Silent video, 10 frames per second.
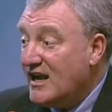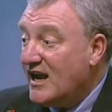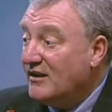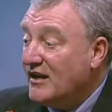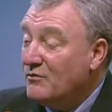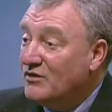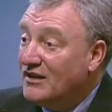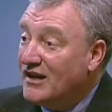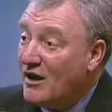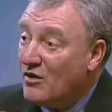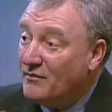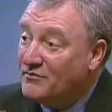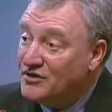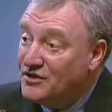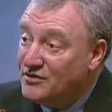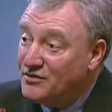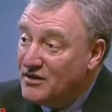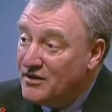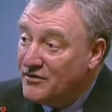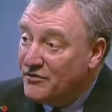and will allow up to
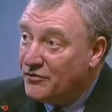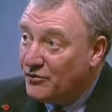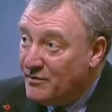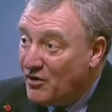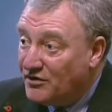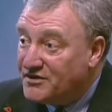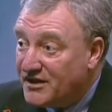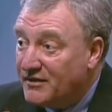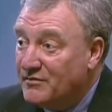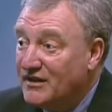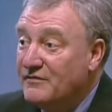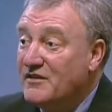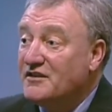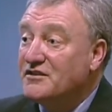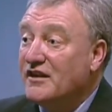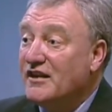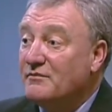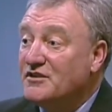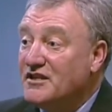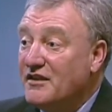3 pots, and I believe that's going
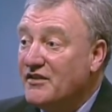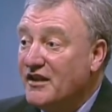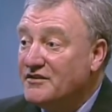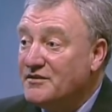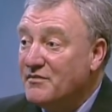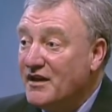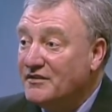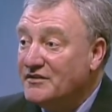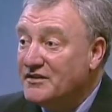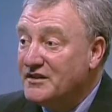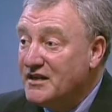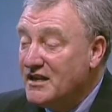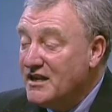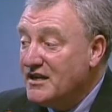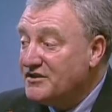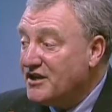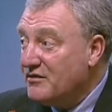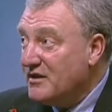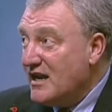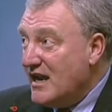up to £10,000.
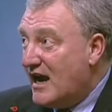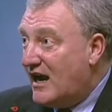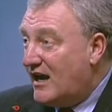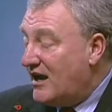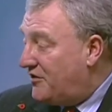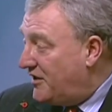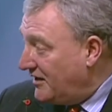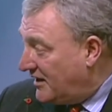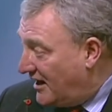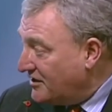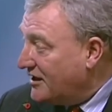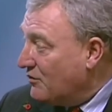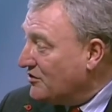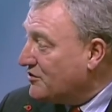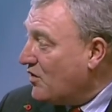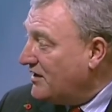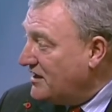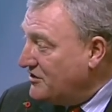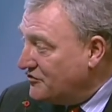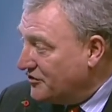So I think actually what's quite
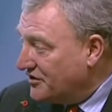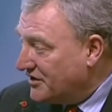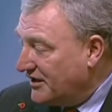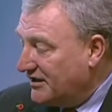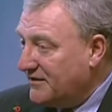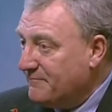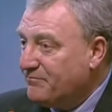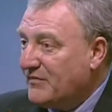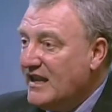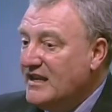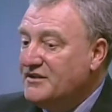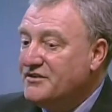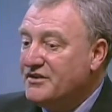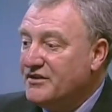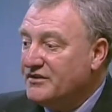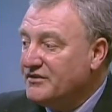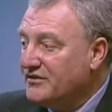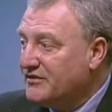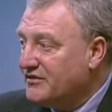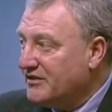interesting is that
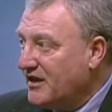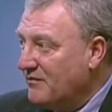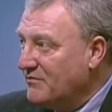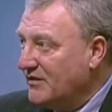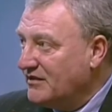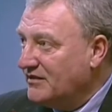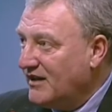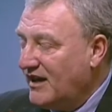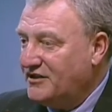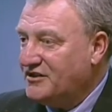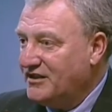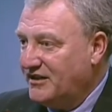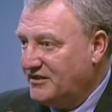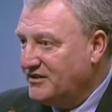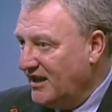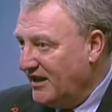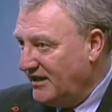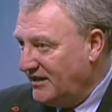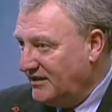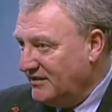the government actually
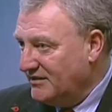today